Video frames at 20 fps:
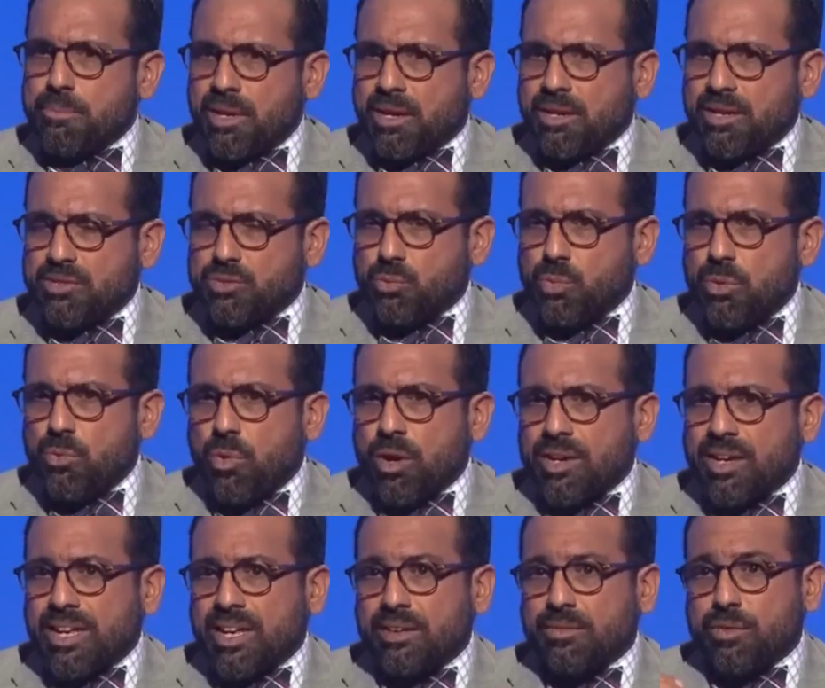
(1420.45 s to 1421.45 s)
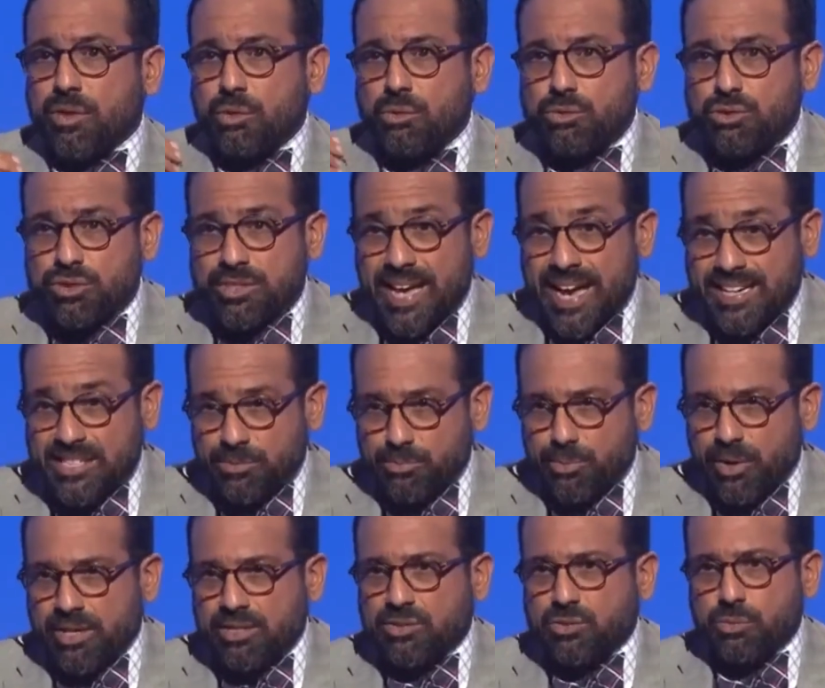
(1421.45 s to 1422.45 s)
because we want to give huge tax
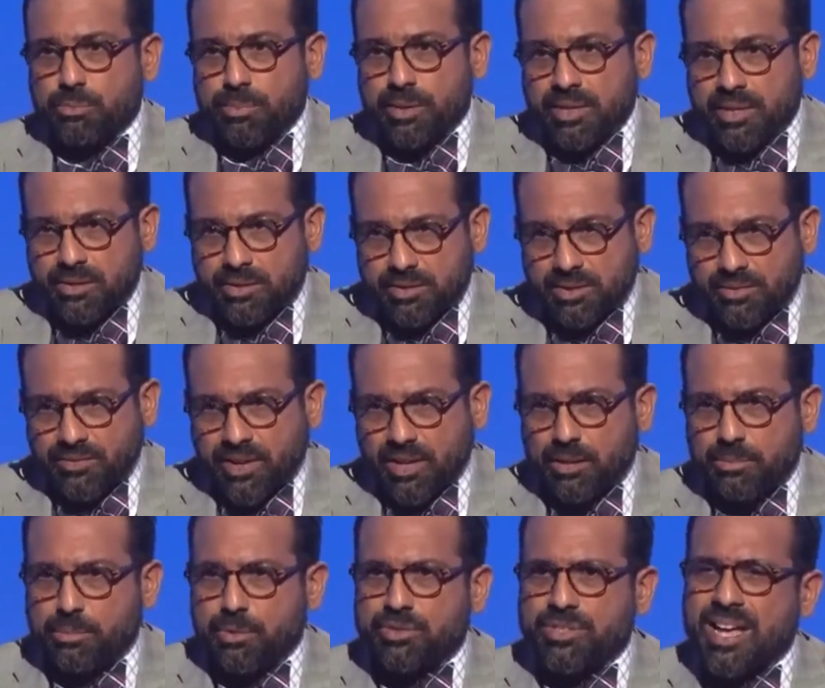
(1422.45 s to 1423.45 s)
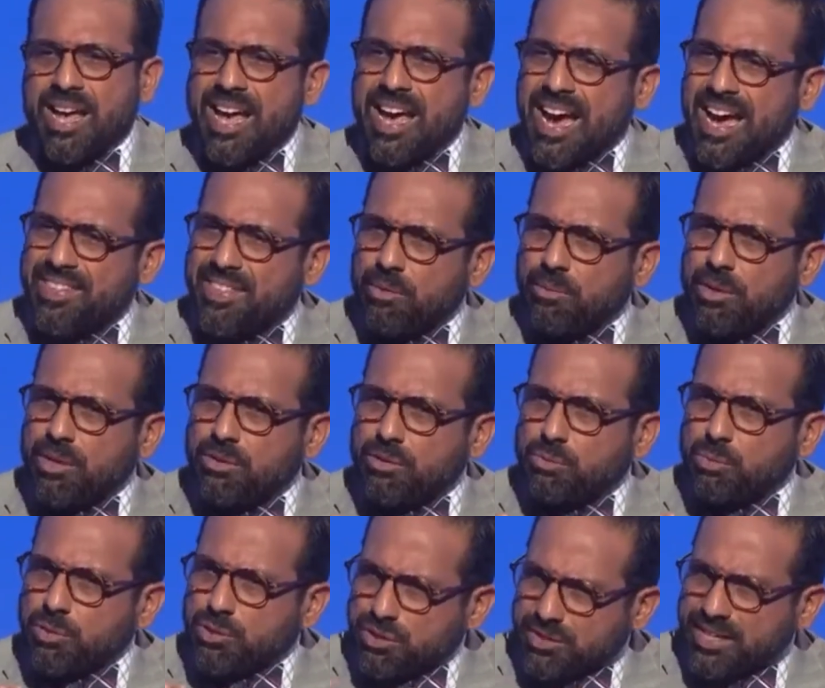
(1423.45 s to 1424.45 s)
breaks to billionaire developers, I think
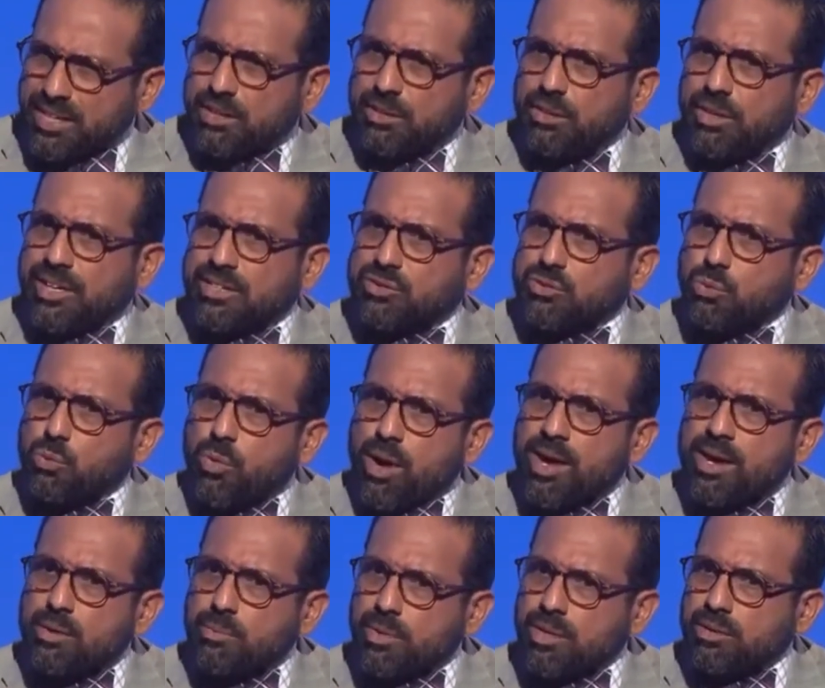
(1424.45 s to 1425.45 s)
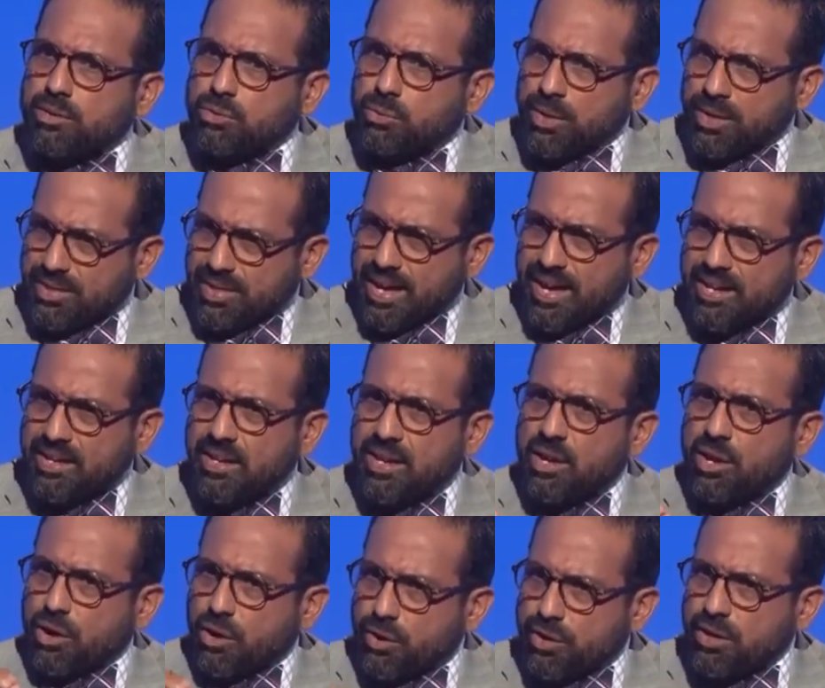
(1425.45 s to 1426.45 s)
we should take a look as to why are we doing that,
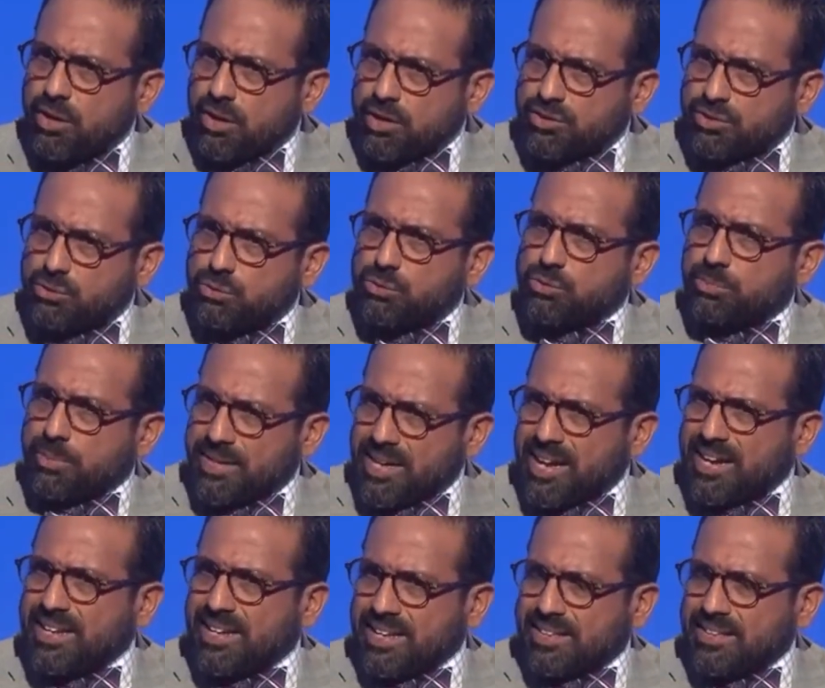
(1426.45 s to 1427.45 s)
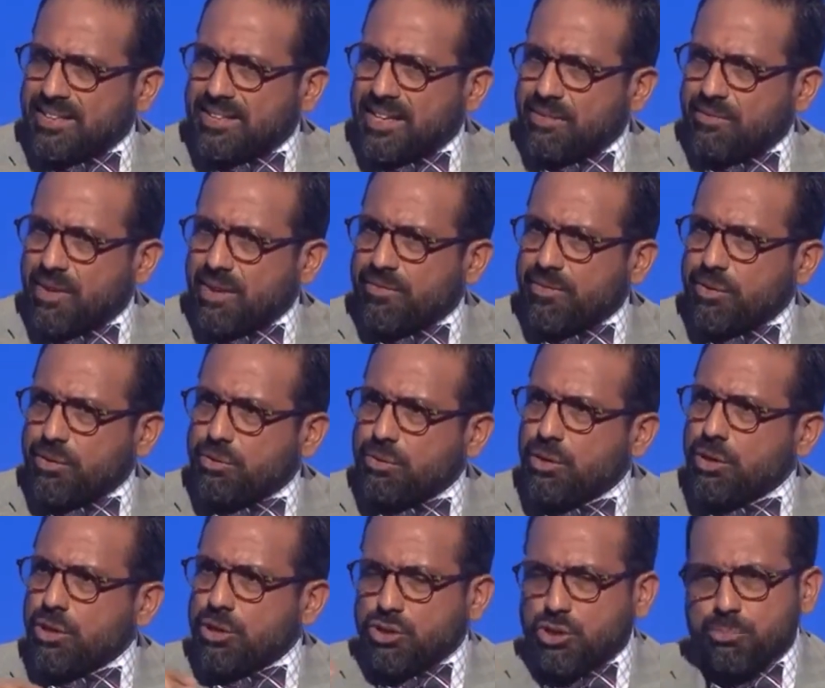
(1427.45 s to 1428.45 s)
hurting our schools by not collecting that revenue,
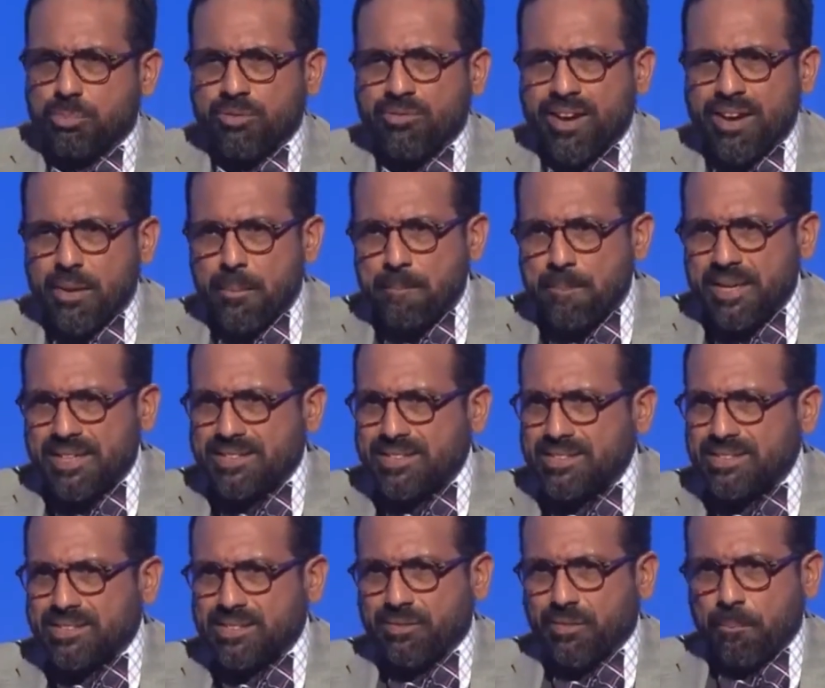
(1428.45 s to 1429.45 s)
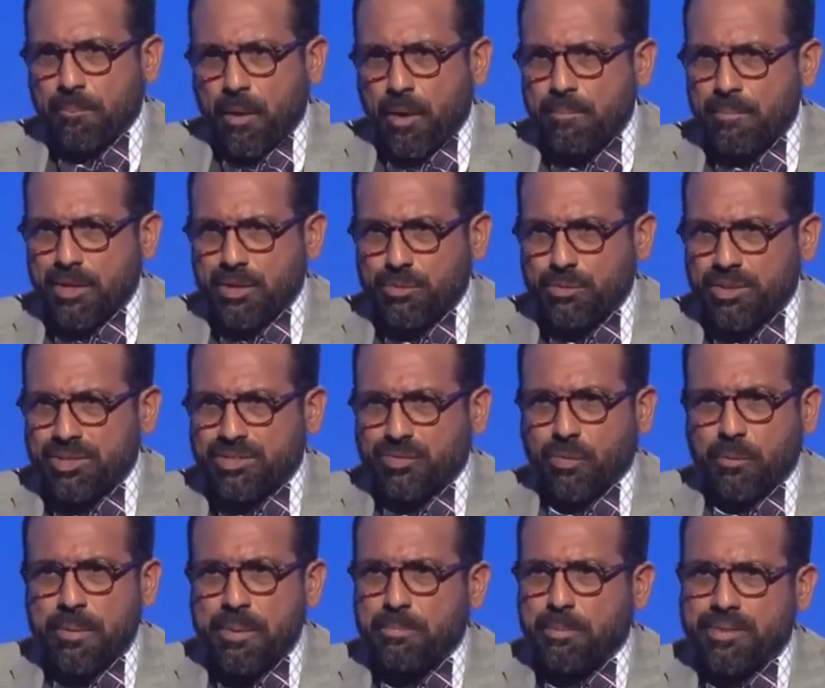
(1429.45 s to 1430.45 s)
to provide a pittance of apartment units
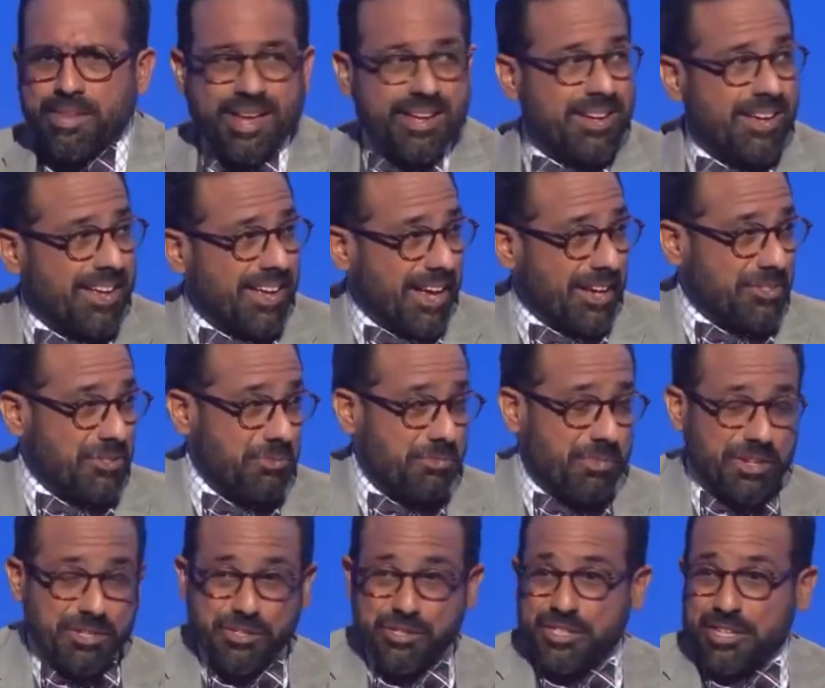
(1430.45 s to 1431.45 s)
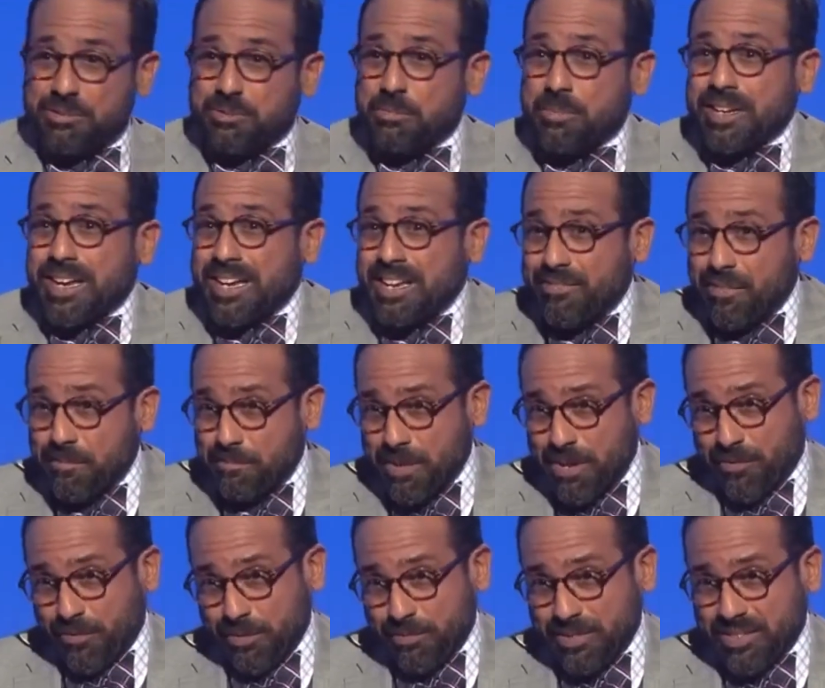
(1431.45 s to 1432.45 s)
for people that, as you mentioned, James, may not even be
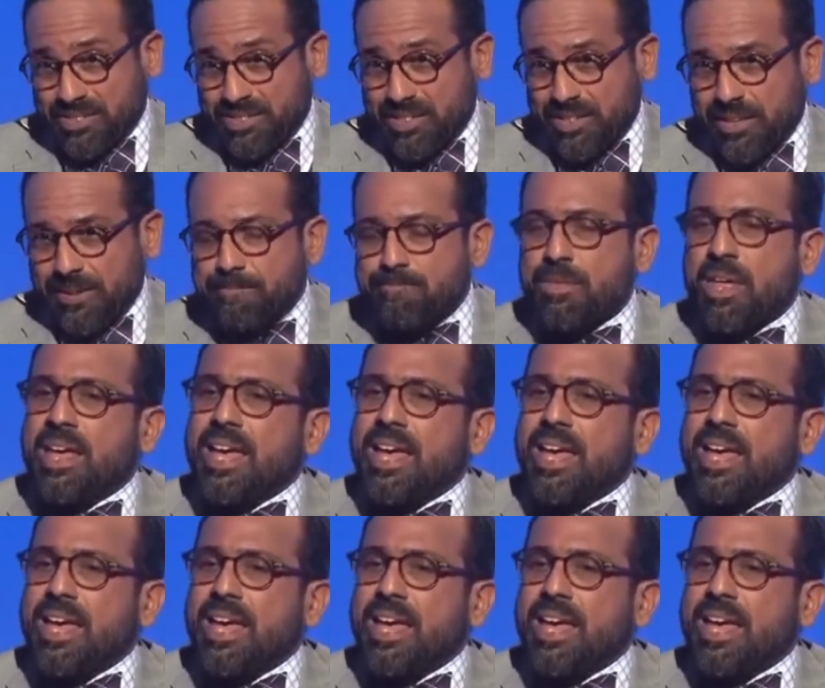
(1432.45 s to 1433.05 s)
from the city.